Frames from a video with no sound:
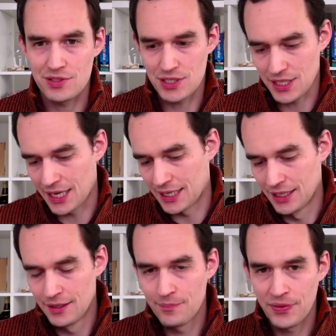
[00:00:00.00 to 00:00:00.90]
and say
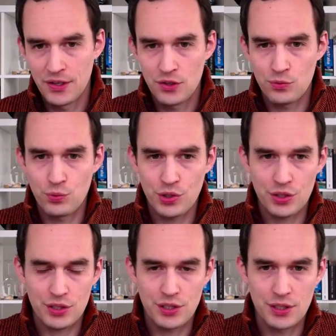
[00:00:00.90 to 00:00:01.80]

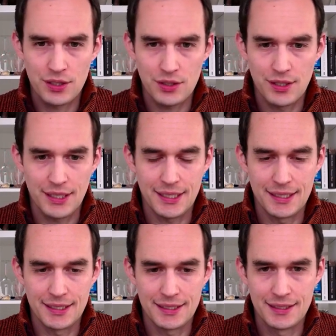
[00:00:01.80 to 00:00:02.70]
work Uh,